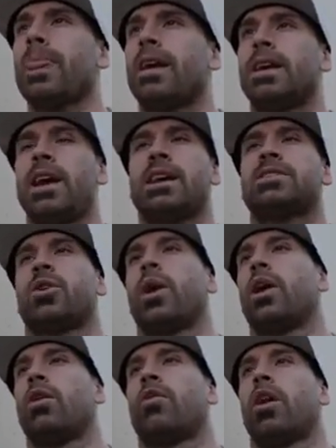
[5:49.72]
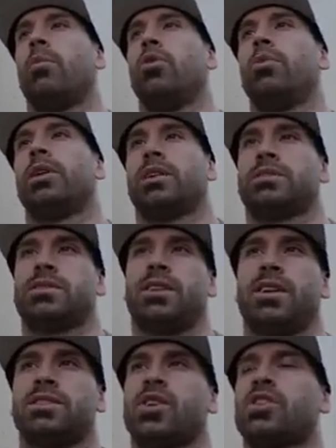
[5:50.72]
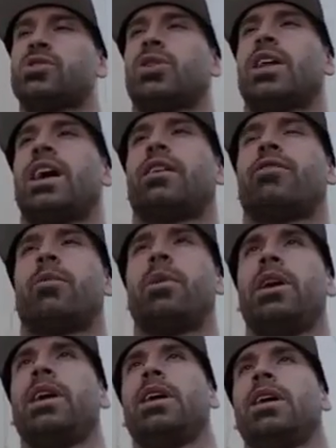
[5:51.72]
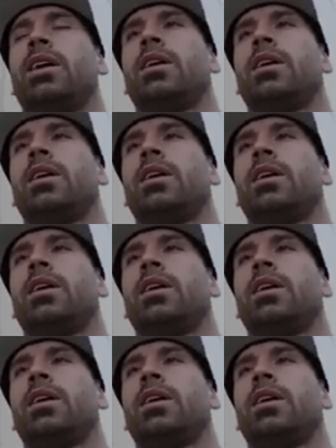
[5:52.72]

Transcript: And yeah, it's a great overall movement. It's also like, for me,